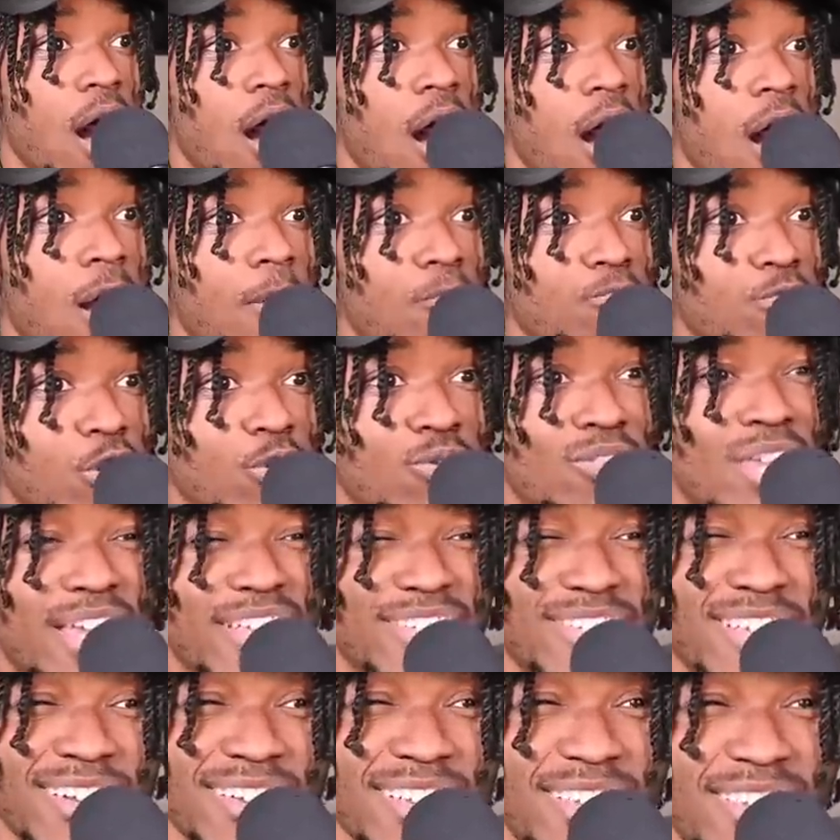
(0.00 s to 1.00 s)
Um, do you
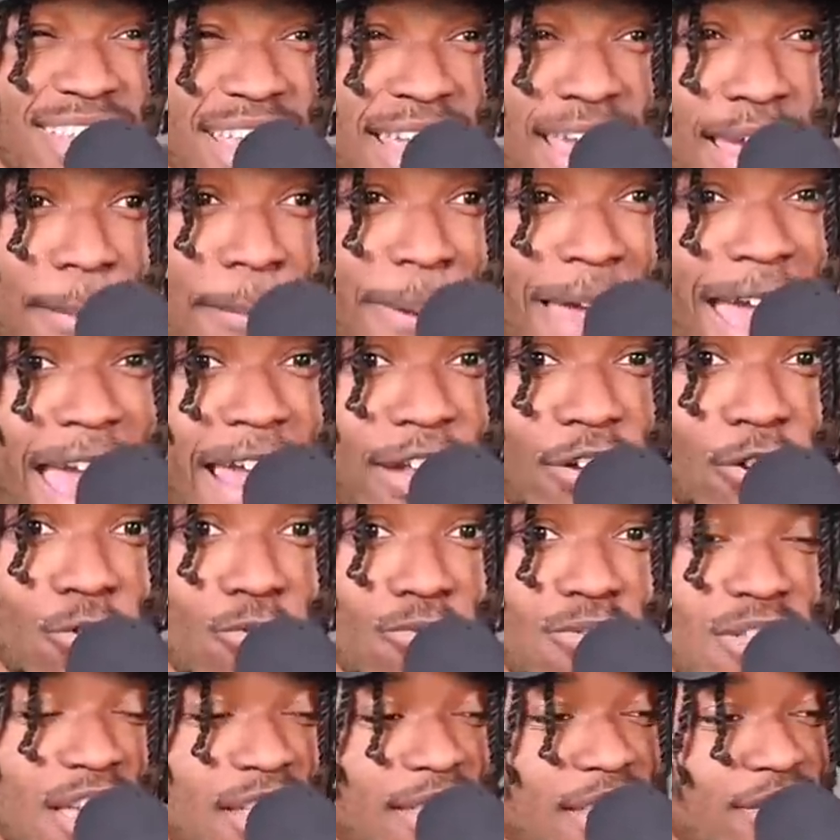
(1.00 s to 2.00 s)
think it's going to stand pat? Do
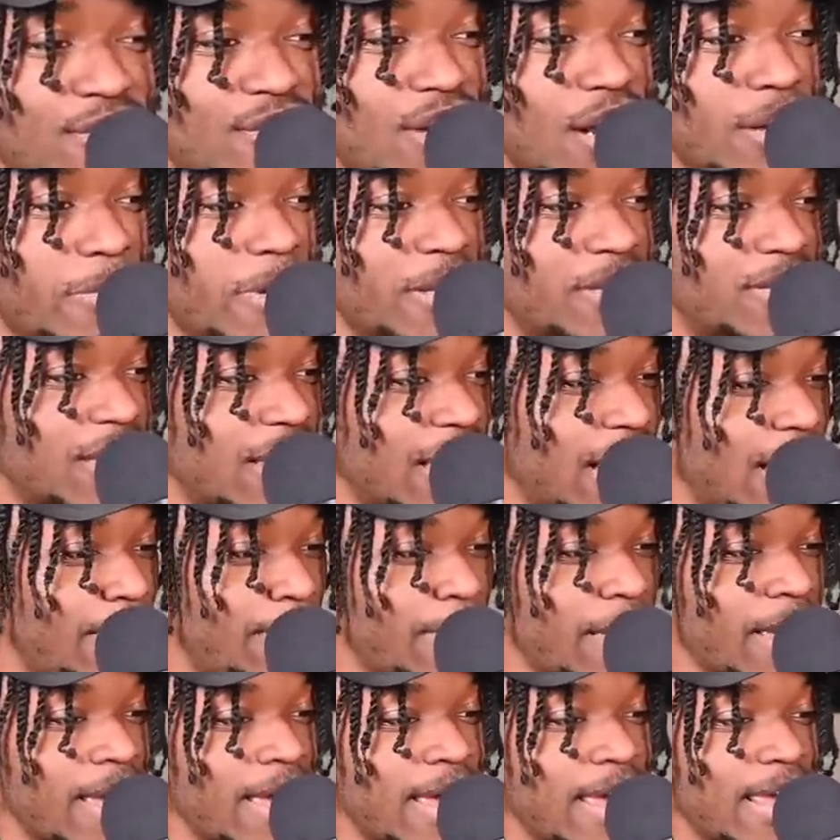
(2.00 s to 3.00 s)
you think this is going to be a
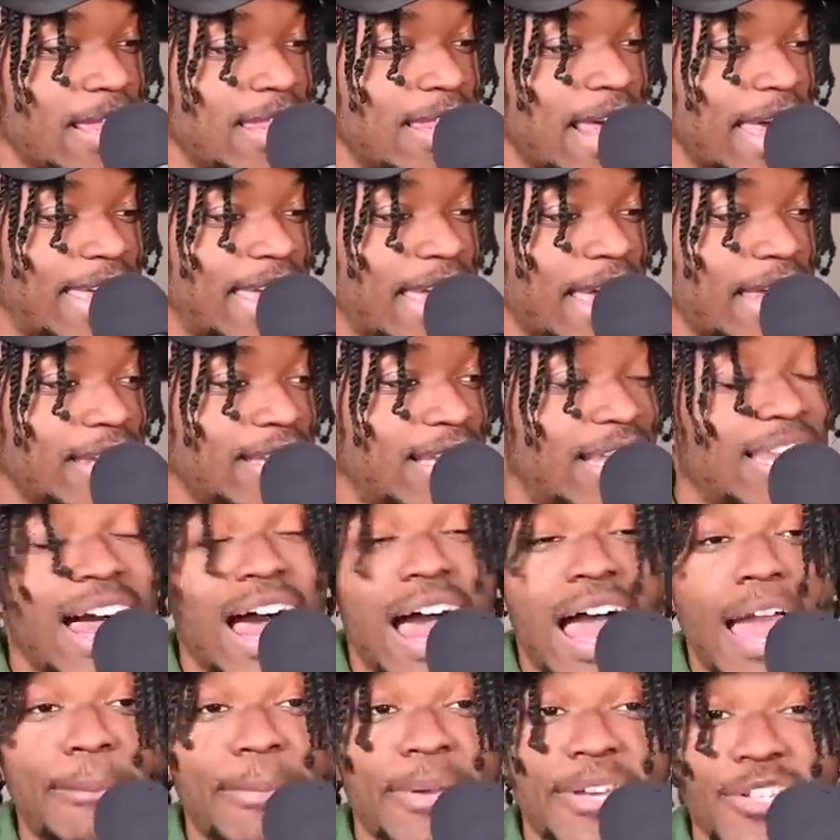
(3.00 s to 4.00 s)
team that can
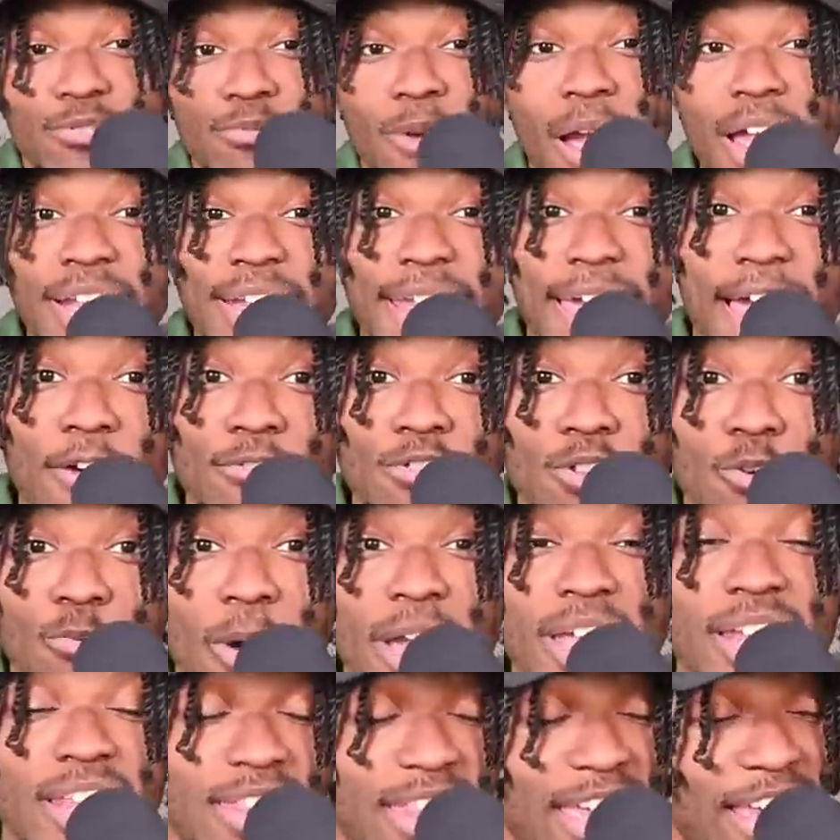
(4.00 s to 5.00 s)
climb? Because right now, the
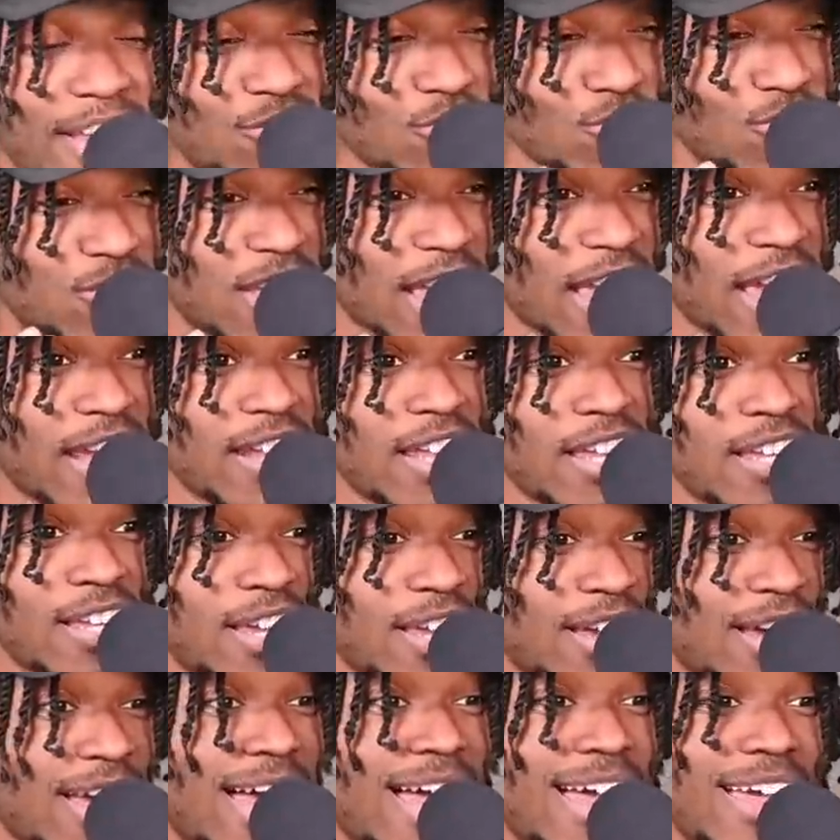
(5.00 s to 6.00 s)
way the things are
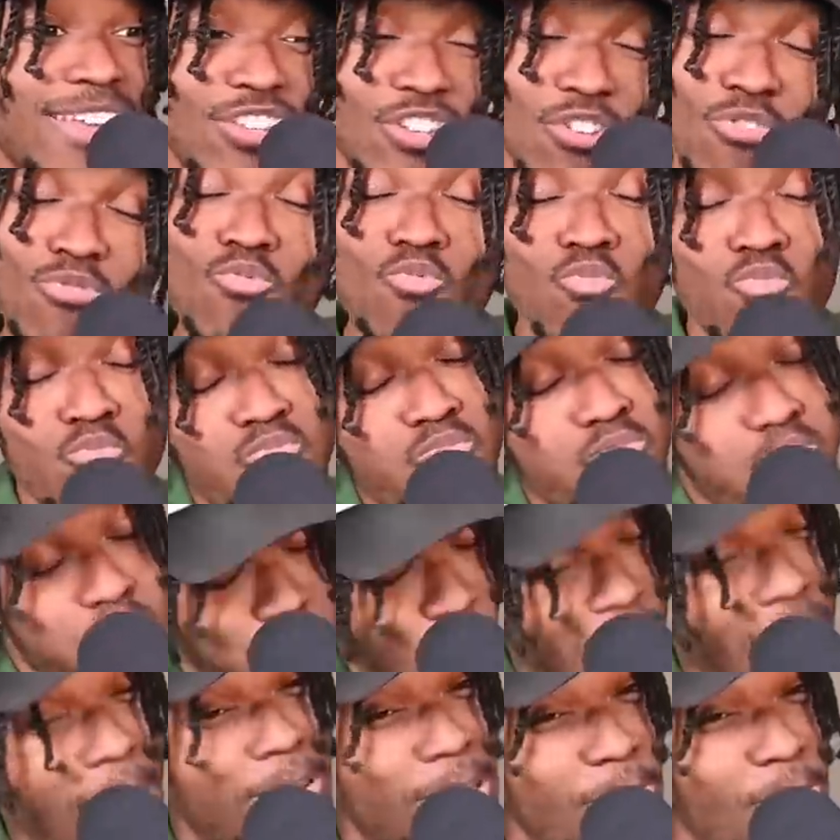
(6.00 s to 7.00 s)
standing, uh, you
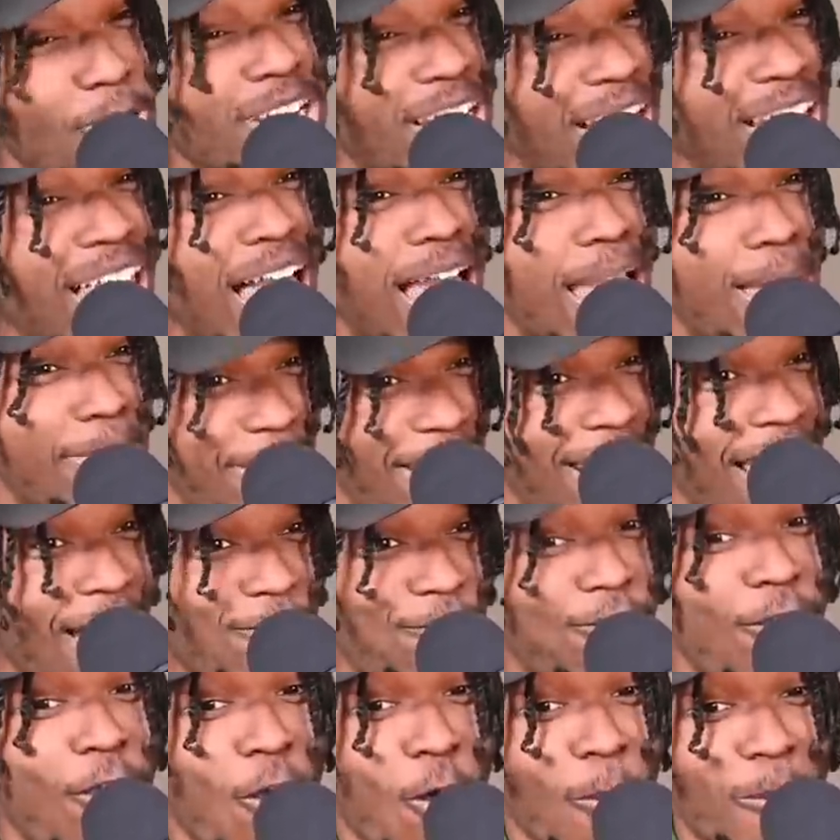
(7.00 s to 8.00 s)
probably want to climb and
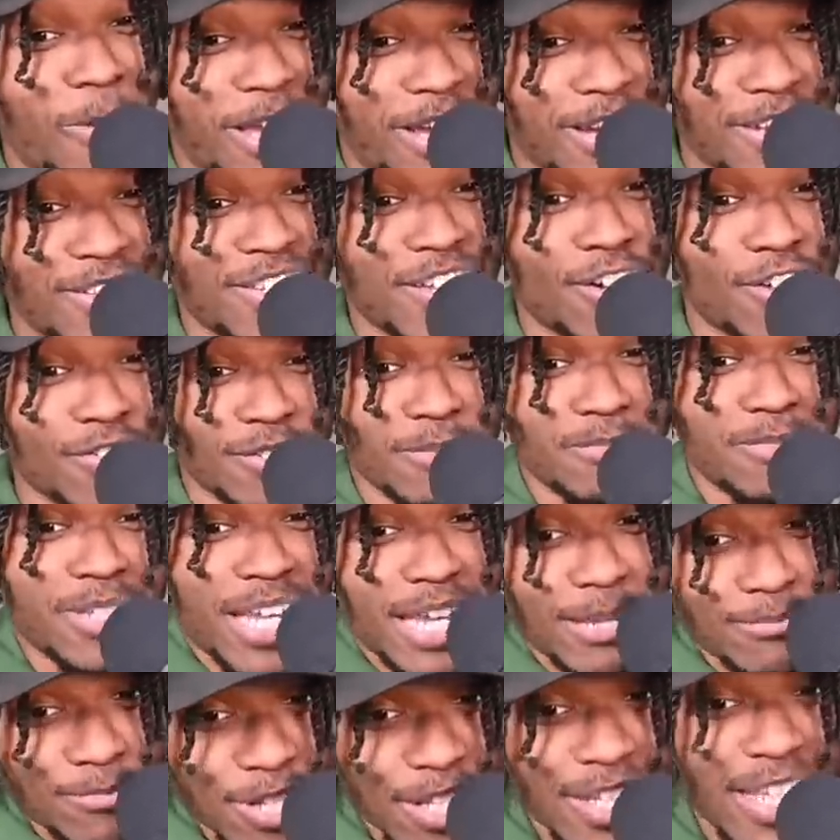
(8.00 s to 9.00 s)
not fall because there are some
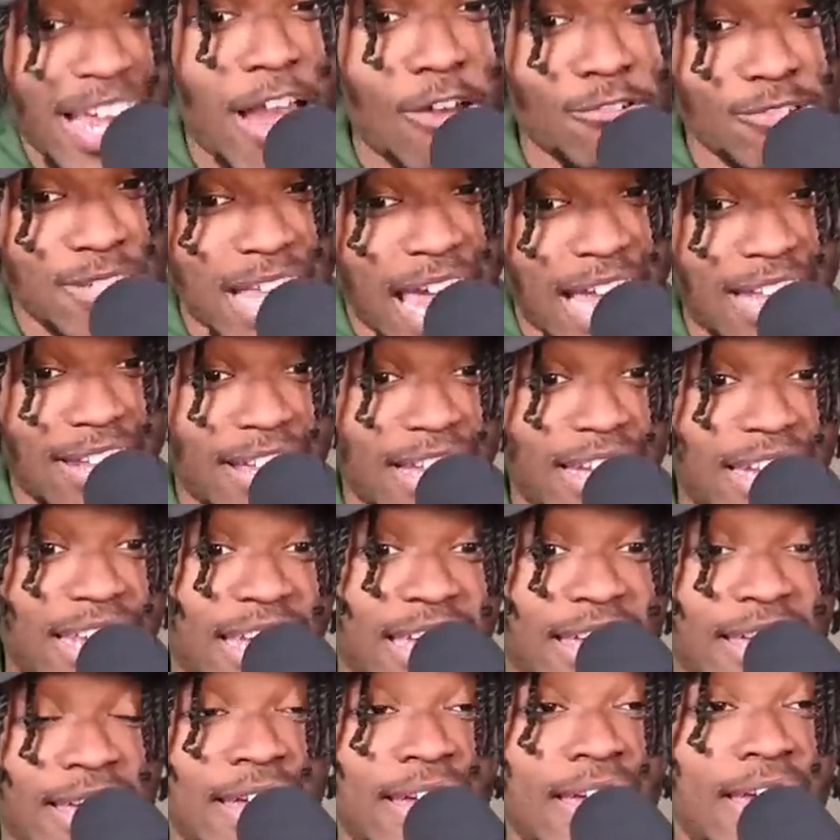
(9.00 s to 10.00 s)
teams on the outside looking
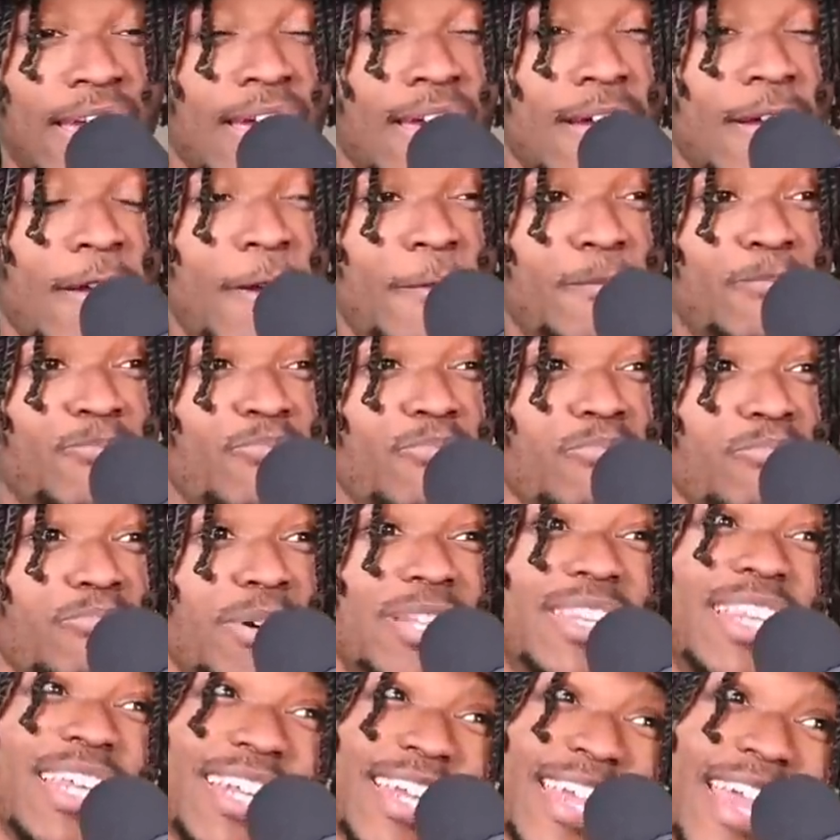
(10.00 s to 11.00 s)
in.
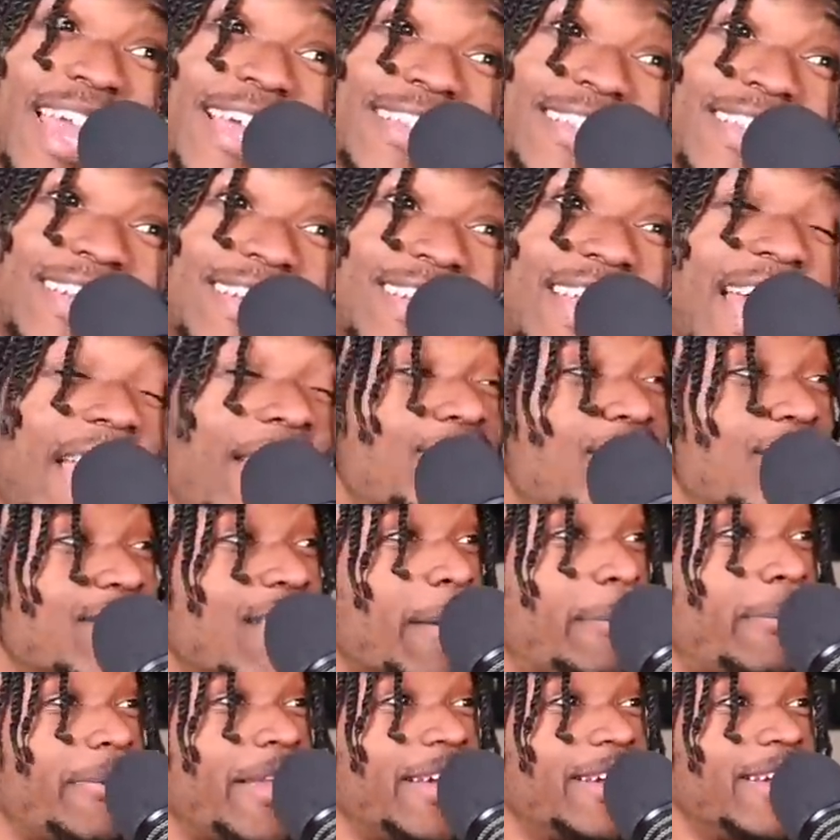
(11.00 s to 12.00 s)
But then again, Anthony Davis is
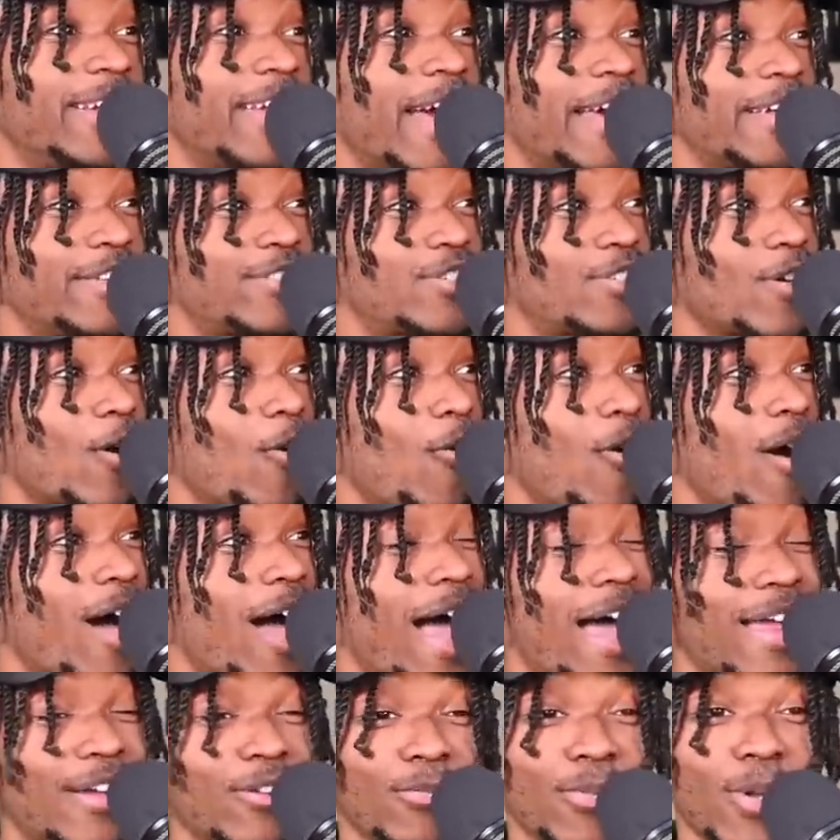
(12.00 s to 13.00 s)
not playing tonight. So
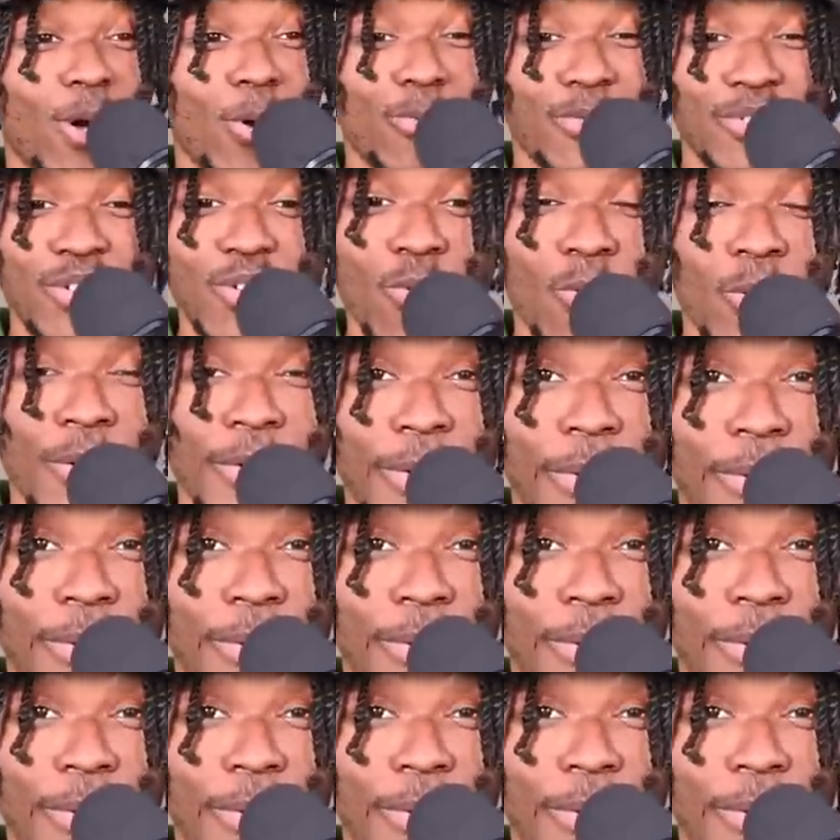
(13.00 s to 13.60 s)
I don't know what's going